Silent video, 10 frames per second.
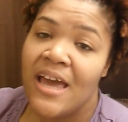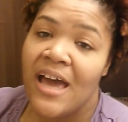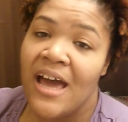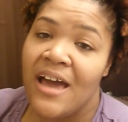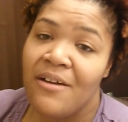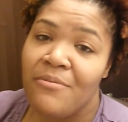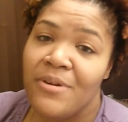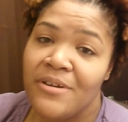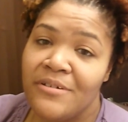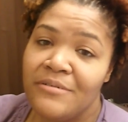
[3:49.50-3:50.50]
I
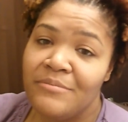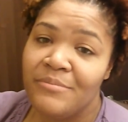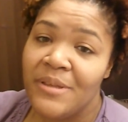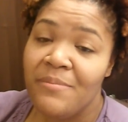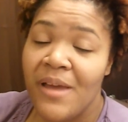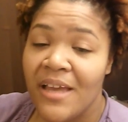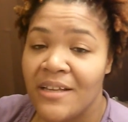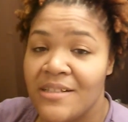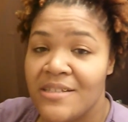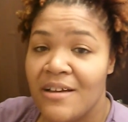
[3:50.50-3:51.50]
will be back
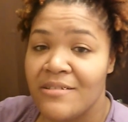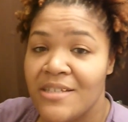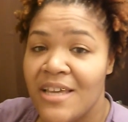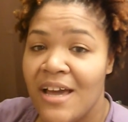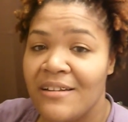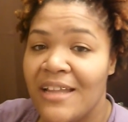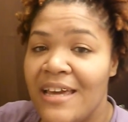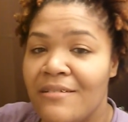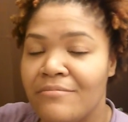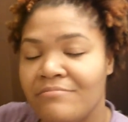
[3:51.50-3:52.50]
and talk to y'all
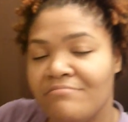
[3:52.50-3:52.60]
later.